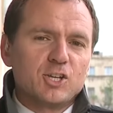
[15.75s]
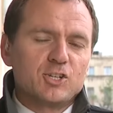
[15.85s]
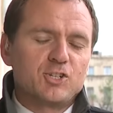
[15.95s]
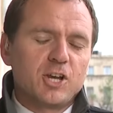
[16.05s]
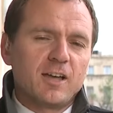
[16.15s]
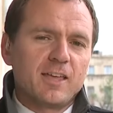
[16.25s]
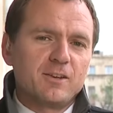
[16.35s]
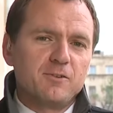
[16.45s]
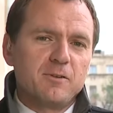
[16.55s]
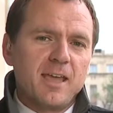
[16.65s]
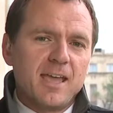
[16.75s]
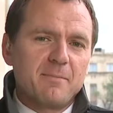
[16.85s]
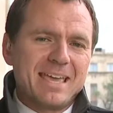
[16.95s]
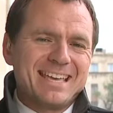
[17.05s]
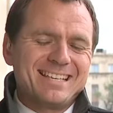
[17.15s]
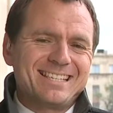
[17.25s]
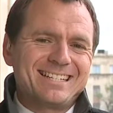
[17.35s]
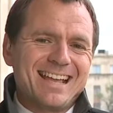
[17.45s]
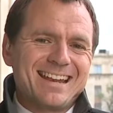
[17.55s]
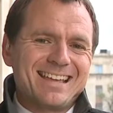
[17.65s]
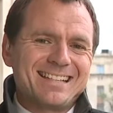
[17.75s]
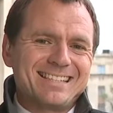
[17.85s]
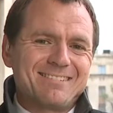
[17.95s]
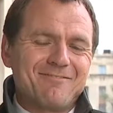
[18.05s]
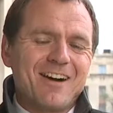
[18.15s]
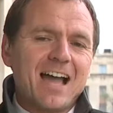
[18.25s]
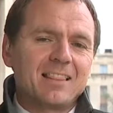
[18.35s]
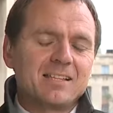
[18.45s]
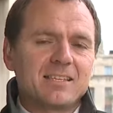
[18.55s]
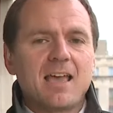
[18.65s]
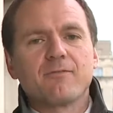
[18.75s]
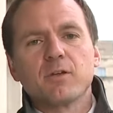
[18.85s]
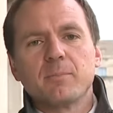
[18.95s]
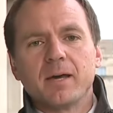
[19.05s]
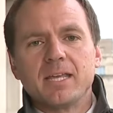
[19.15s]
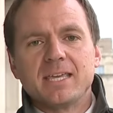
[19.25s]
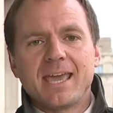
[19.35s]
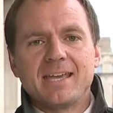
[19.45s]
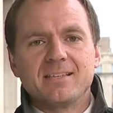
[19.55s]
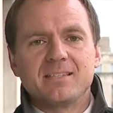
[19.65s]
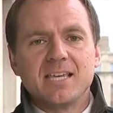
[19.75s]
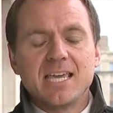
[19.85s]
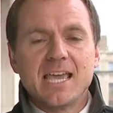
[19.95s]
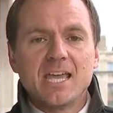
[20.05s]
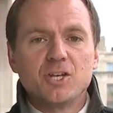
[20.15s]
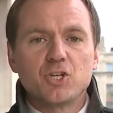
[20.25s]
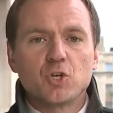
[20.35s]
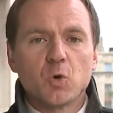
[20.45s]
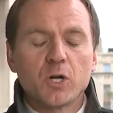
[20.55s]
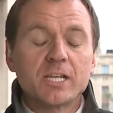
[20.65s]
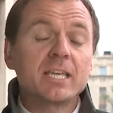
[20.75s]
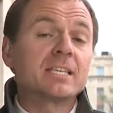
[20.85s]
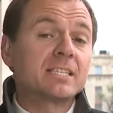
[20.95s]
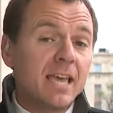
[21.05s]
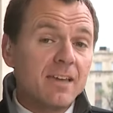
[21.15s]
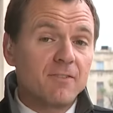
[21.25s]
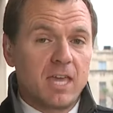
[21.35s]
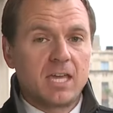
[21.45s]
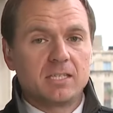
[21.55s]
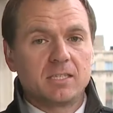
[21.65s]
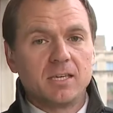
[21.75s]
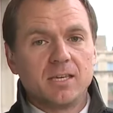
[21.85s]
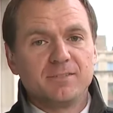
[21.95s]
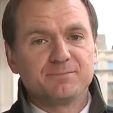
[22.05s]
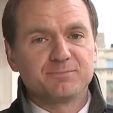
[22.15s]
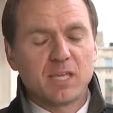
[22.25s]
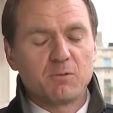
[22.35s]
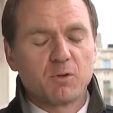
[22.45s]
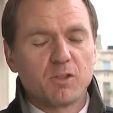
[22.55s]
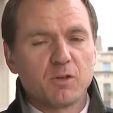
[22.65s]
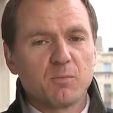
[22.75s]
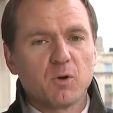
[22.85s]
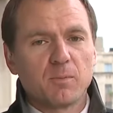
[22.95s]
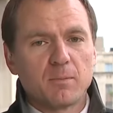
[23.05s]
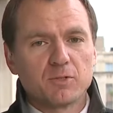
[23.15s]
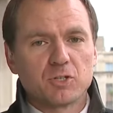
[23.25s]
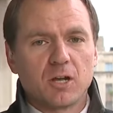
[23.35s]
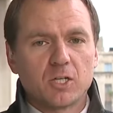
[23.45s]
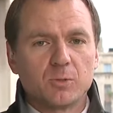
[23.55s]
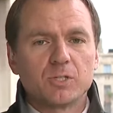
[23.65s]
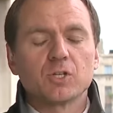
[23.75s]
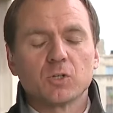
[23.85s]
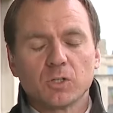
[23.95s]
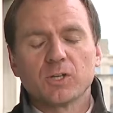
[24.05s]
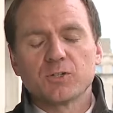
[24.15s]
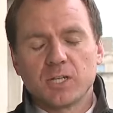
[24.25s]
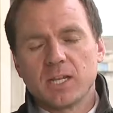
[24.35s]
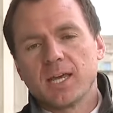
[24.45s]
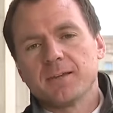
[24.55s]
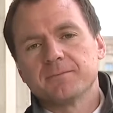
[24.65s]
John, that new name is Stand Against Violence Everybody KC. In short, Save KC. And one of their board members talked to us earlier today.